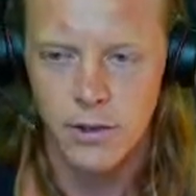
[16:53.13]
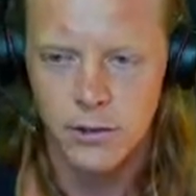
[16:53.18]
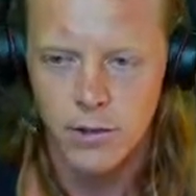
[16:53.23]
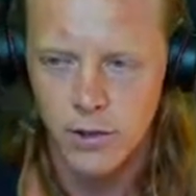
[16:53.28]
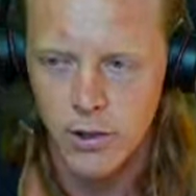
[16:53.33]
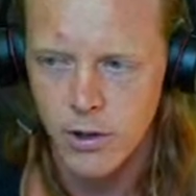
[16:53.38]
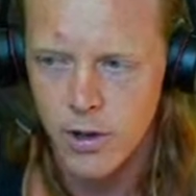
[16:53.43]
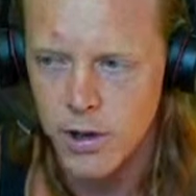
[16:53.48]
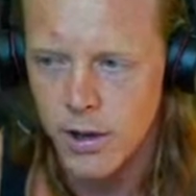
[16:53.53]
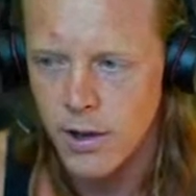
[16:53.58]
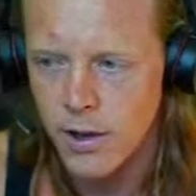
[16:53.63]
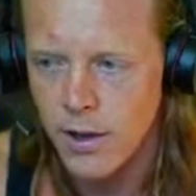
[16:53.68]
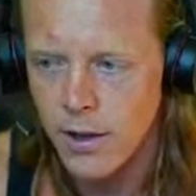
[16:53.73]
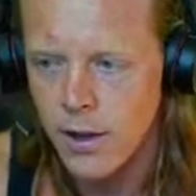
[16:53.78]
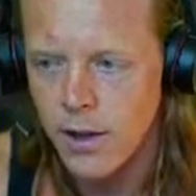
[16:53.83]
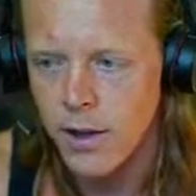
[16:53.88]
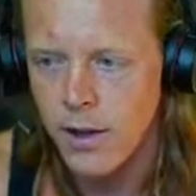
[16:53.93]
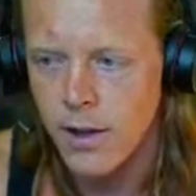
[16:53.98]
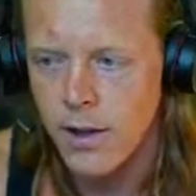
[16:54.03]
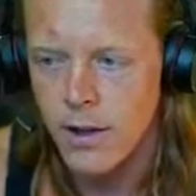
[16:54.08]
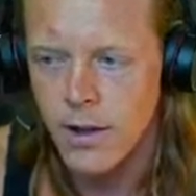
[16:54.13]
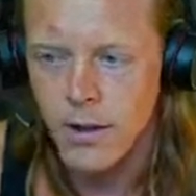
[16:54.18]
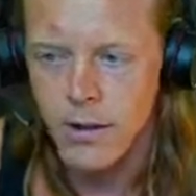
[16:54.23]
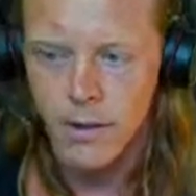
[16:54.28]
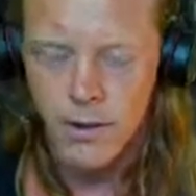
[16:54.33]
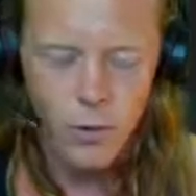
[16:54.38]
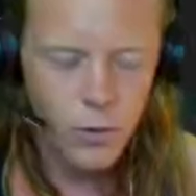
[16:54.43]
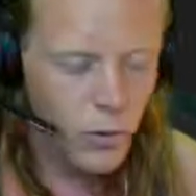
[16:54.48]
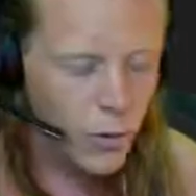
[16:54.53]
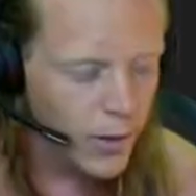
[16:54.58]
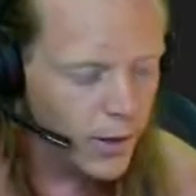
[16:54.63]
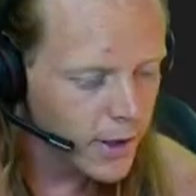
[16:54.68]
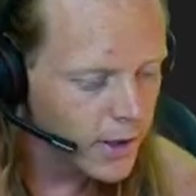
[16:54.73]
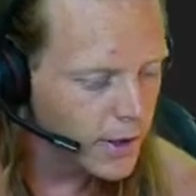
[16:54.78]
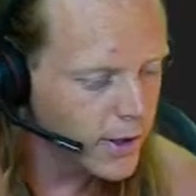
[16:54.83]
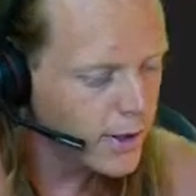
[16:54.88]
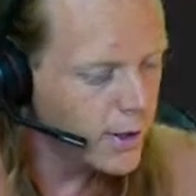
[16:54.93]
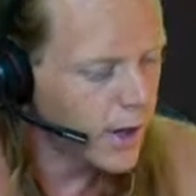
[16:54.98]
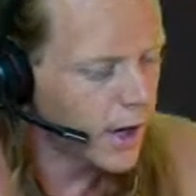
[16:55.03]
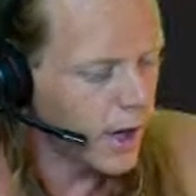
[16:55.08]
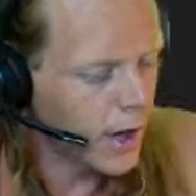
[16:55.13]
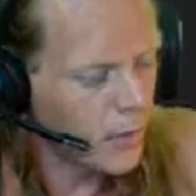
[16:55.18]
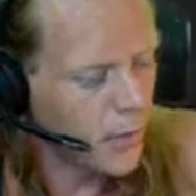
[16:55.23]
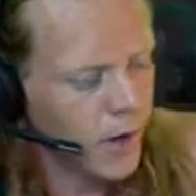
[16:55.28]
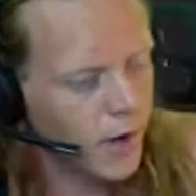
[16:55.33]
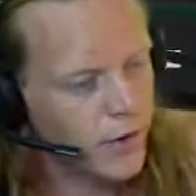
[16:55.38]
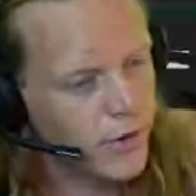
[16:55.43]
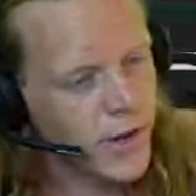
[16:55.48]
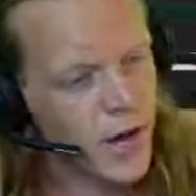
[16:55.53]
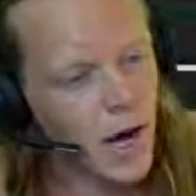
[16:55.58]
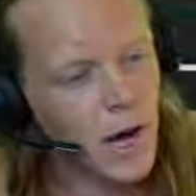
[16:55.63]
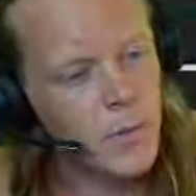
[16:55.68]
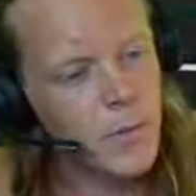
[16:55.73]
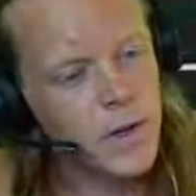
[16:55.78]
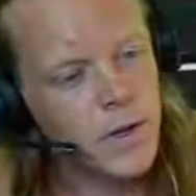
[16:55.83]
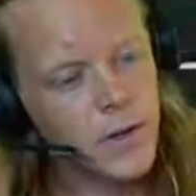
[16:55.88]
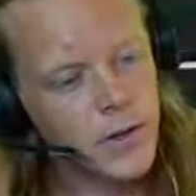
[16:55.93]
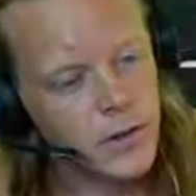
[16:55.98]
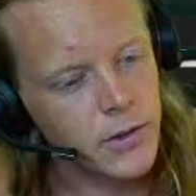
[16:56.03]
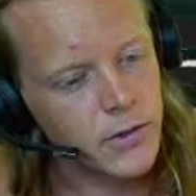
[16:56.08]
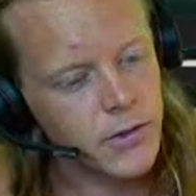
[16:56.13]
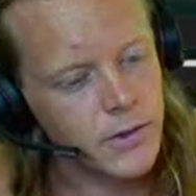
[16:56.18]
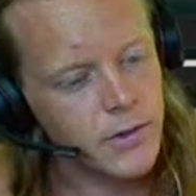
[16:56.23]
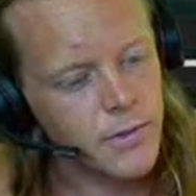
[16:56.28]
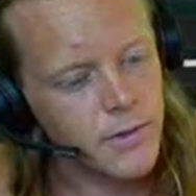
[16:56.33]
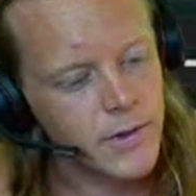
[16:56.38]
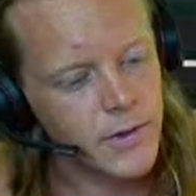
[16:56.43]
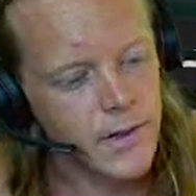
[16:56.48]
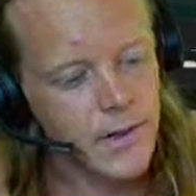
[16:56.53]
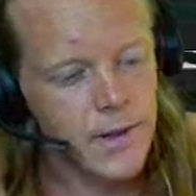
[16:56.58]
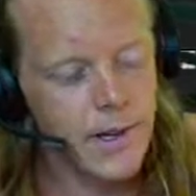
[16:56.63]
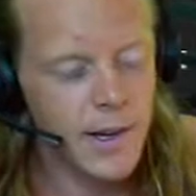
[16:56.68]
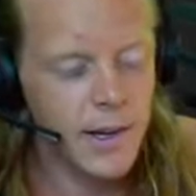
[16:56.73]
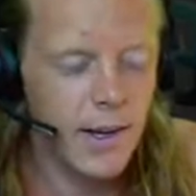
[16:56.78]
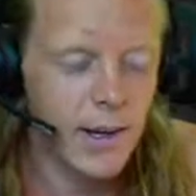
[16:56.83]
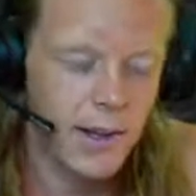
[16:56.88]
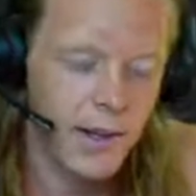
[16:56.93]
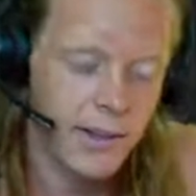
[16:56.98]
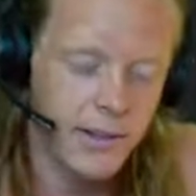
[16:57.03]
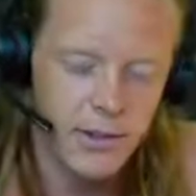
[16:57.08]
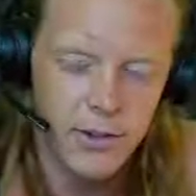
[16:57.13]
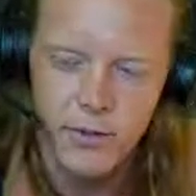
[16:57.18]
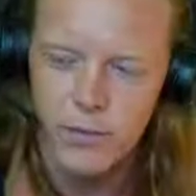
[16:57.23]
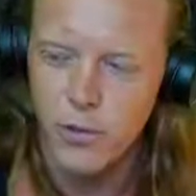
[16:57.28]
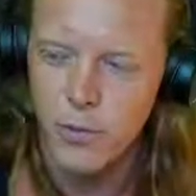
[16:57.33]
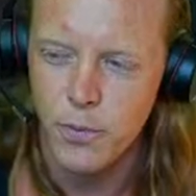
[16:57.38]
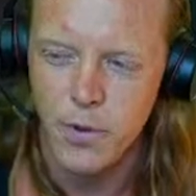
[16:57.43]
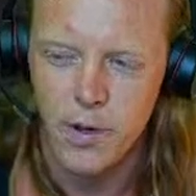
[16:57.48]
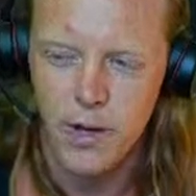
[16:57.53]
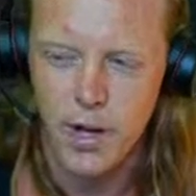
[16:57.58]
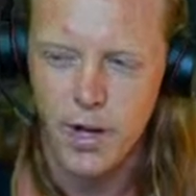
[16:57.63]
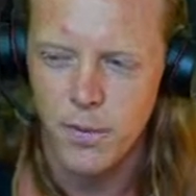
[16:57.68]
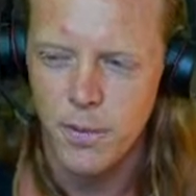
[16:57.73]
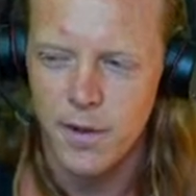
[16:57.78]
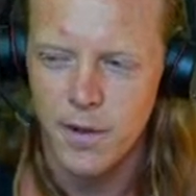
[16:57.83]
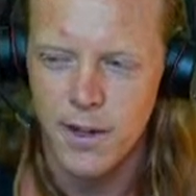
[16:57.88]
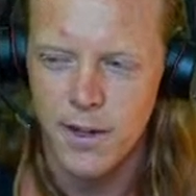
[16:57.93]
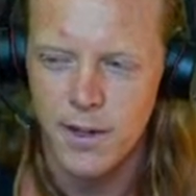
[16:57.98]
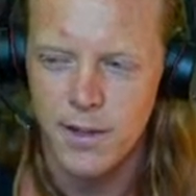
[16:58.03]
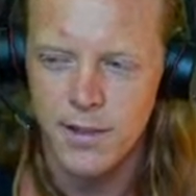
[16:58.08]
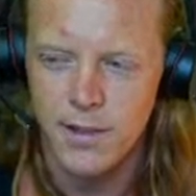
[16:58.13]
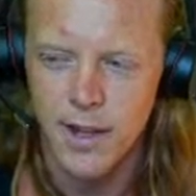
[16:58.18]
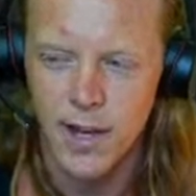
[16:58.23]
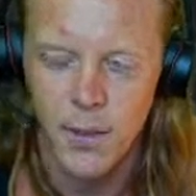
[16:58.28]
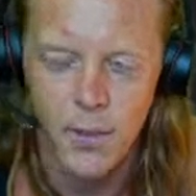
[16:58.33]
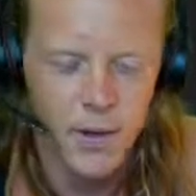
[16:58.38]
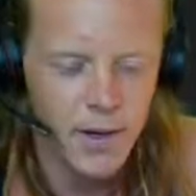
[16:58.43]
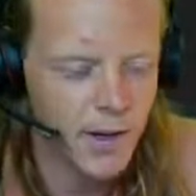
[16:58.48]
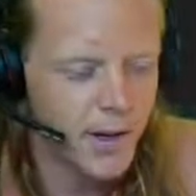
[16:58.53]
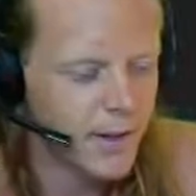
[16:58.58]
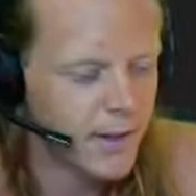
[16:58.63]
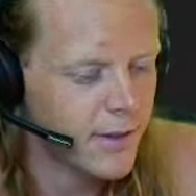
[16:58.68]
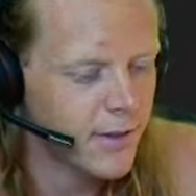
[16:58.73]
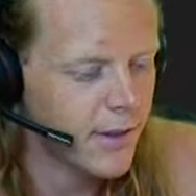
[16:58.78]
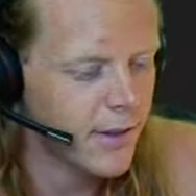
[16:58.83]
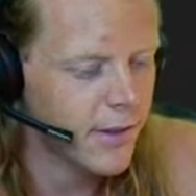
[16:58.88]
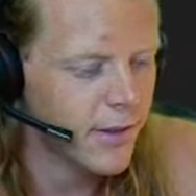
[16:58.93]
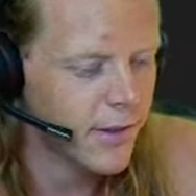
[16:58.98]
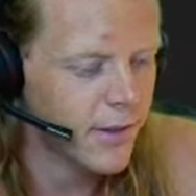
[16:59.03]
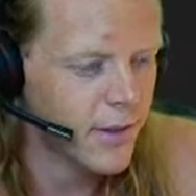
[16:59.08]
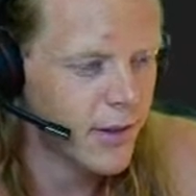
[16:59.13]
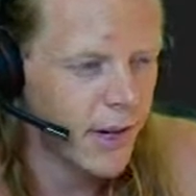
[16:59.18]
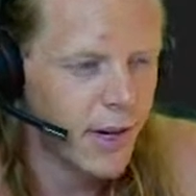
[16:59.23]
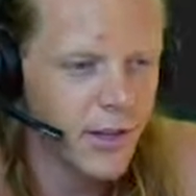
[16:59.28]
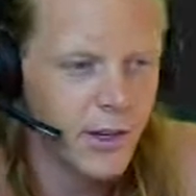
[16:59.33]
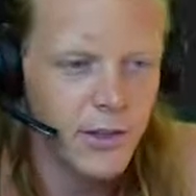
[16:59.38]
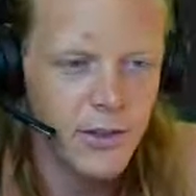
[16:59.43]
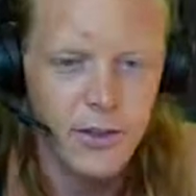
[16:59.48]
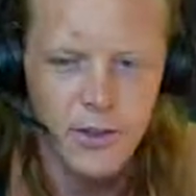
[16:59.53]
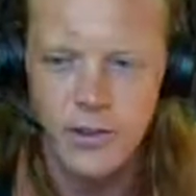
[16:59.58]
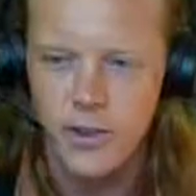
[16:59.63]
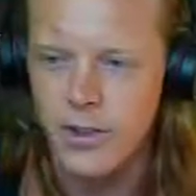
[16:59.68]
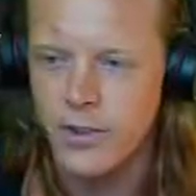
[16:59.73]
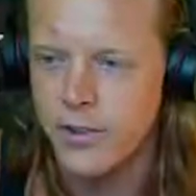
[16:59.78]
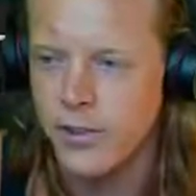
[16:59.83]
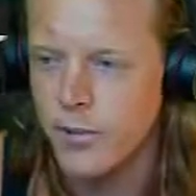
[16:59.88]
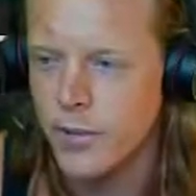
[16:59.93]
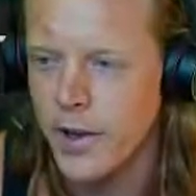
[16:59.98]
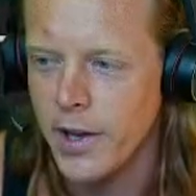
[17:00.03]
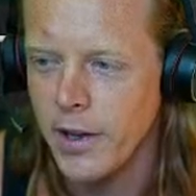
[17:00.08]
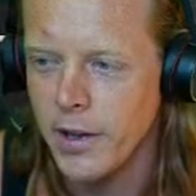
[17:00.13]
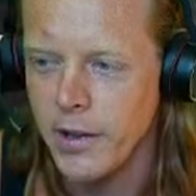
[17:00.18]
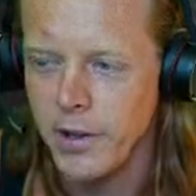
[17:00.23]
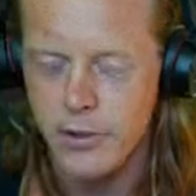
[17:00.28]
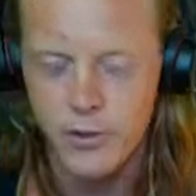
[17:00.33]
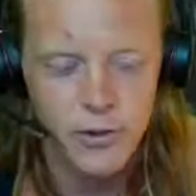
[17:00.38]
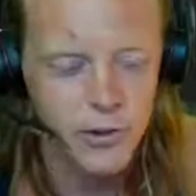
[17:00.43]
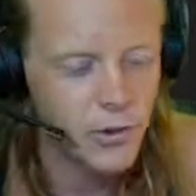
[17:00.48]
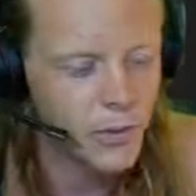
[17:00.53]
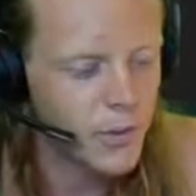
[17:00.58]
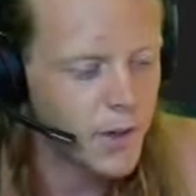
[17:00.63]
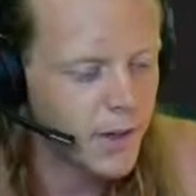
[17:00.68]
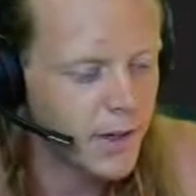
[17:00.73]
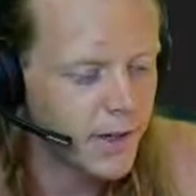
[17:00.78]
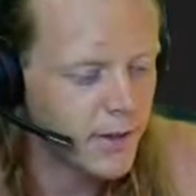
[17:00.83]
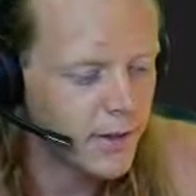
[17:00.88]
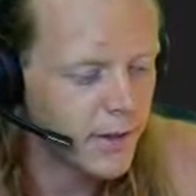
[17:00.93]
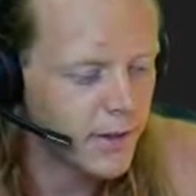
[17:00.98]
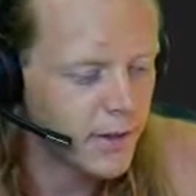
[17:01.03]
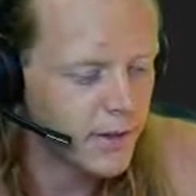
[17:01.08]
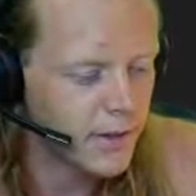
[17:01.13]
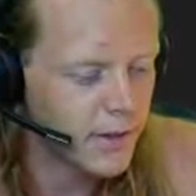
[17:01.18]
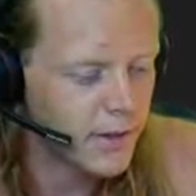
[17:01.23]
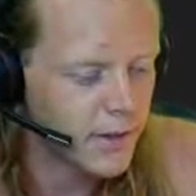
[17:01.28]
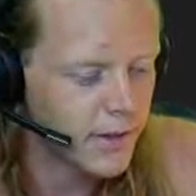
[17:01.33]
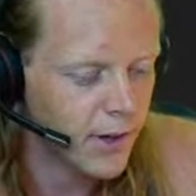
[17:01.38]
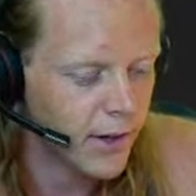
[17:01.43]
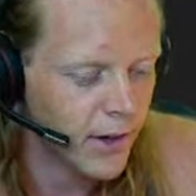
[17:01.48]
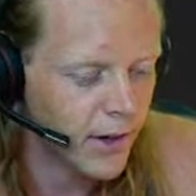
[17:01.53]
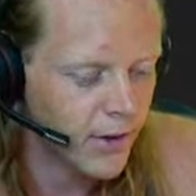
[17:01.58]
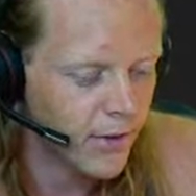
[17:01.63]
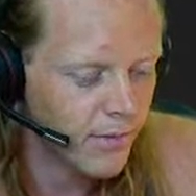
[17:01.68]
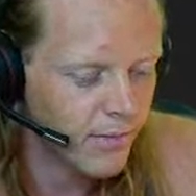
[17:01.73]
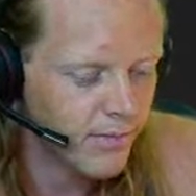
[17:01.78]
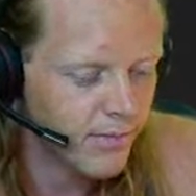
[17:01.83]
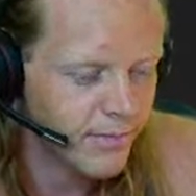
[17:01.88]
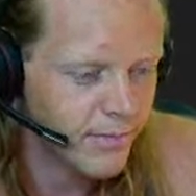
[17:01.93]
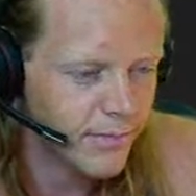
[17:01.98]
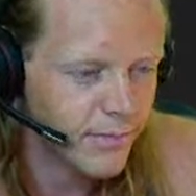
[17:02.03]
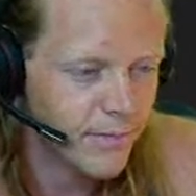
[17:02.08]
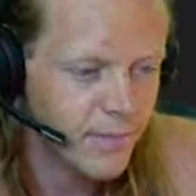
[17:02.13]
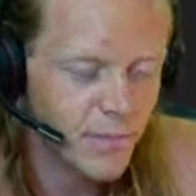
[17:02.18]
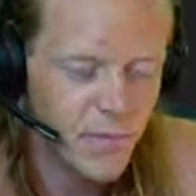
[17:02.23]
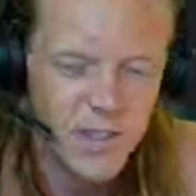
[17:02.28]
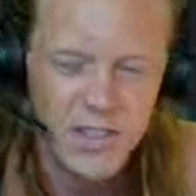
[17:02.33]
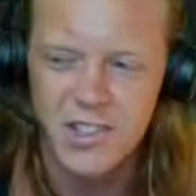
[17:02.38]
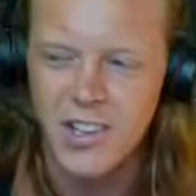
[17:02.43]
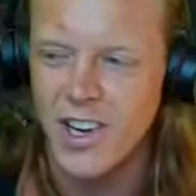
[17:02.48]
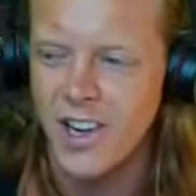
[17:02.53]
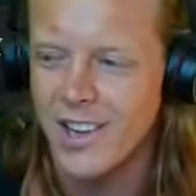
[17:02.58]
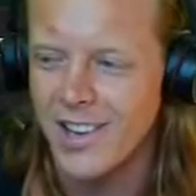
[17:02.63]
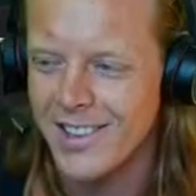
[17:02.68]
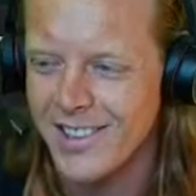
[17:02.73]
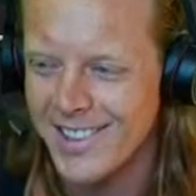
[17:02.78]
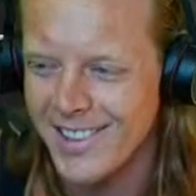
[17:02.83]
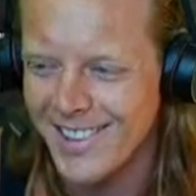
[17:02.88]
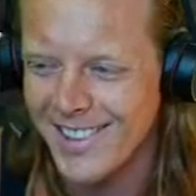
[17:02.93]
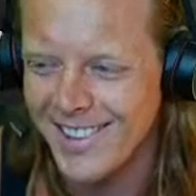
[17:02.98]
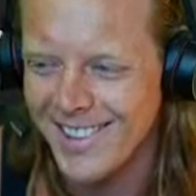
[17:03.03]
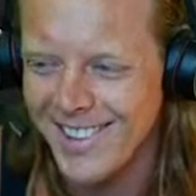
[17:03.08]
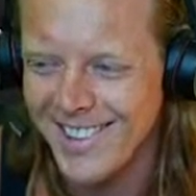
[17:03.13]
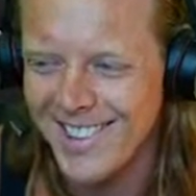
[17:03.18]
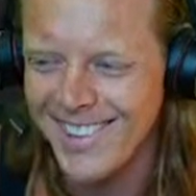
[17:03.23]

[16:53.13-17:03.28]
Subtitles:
So I wanted to talk about that because it's a super complicated topic. So trying to do this in a matter of 2 minutes is challenging,